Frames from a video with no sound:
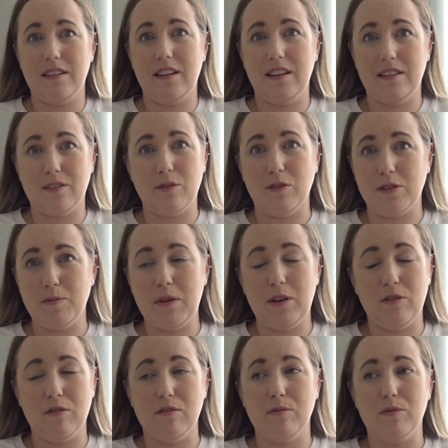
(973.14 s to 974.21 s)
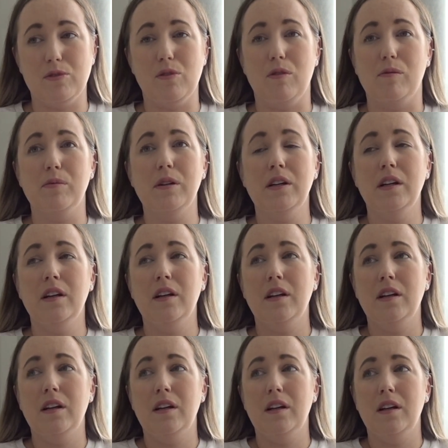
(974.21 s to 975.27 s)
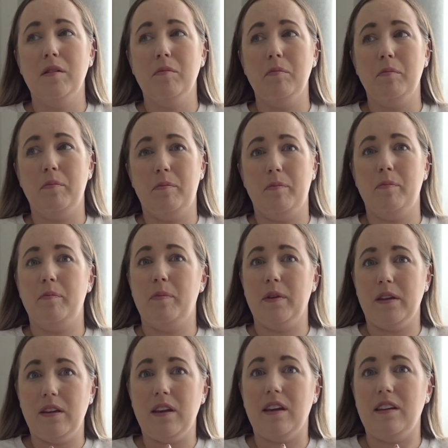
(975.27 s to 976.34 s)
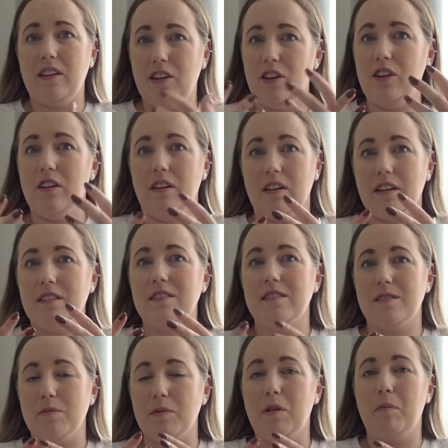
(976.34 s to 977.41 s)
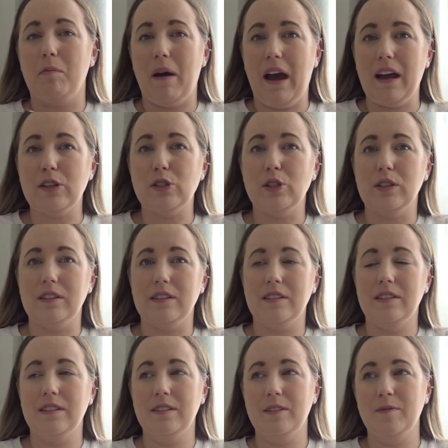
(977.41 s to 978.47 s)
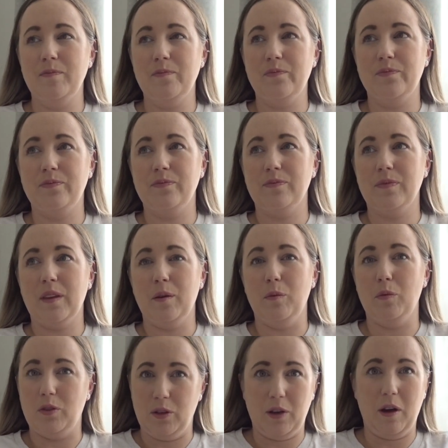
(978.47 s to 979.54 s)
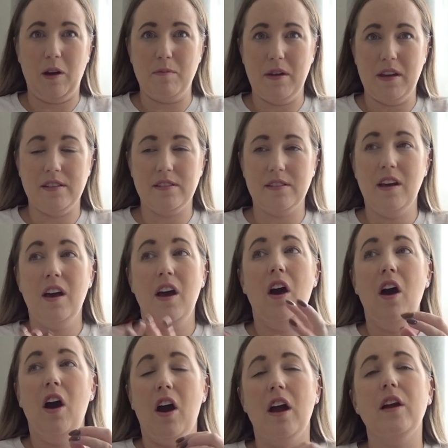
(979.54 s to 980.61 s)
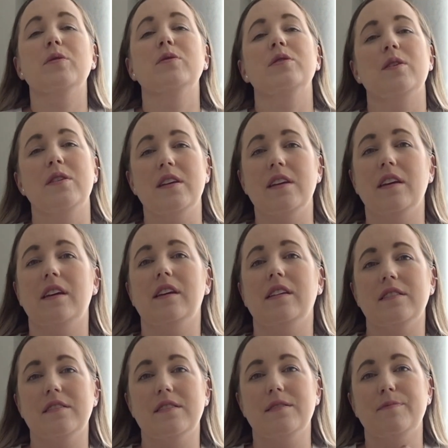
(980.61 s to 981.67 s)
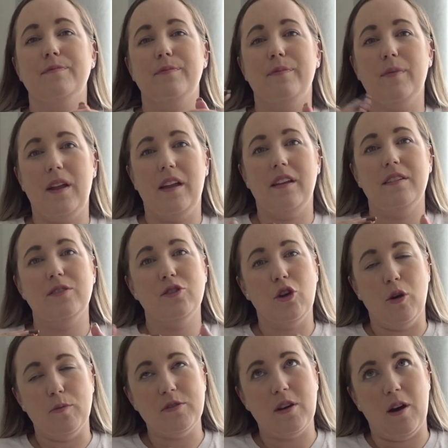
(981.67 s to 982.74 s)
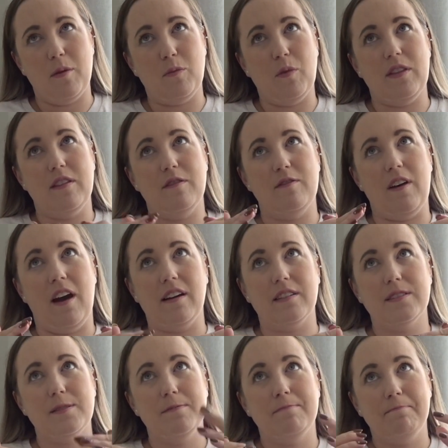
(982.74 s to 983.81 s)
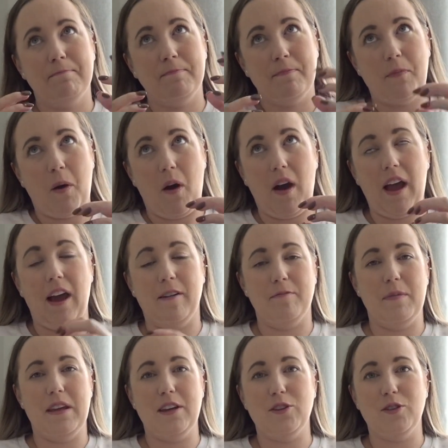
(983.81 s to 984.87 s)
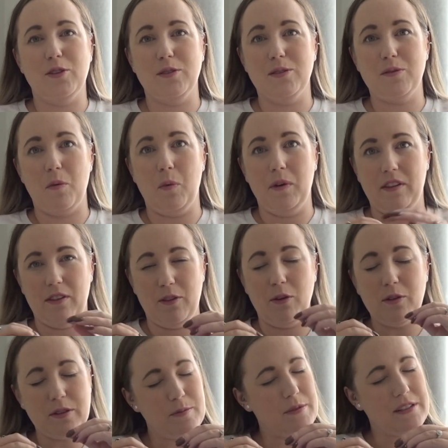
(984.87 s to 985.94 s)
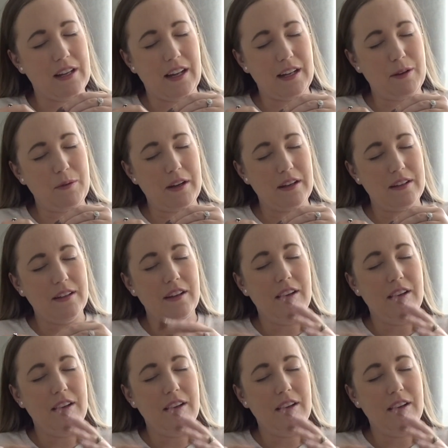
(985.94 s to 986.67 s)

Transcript: it's got to be a horrible job, but you like, some compassion wouldn't go amiss. I also think it's topped up with the fact I have my issues with the hospital anyway.